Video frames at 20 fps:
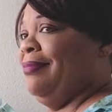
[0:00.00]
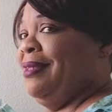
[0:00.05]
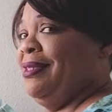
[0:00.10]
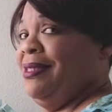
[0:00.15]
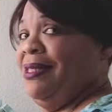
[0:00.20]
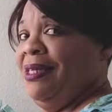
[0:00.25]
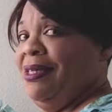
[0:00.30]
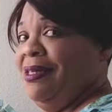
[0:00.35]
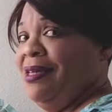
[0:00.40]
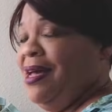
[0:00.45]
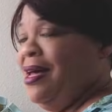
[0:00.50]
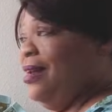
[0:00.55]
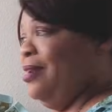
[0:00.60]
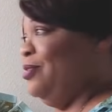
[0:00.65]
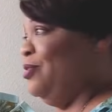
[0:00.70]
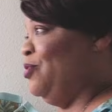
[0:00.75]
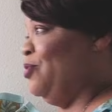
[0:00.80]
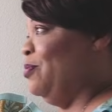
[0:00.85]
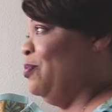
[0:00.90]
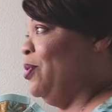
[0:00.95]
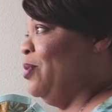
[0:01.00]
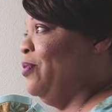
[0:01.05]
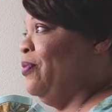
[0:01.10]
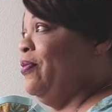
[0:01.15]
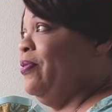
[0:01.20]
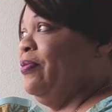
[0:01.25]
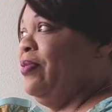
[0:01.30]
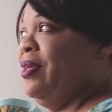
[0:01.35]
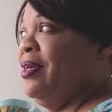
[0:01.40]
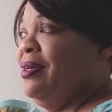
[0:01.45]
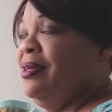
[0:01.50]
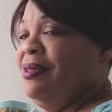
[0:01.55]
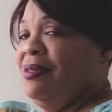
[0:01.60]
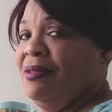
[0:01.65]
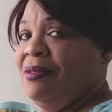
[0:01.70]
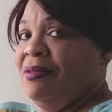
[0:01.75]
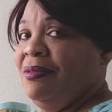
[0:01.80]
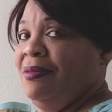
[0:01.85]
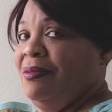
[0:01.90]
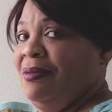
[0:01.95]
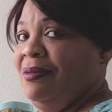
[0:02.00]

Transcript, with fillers: ten dollars for both of these.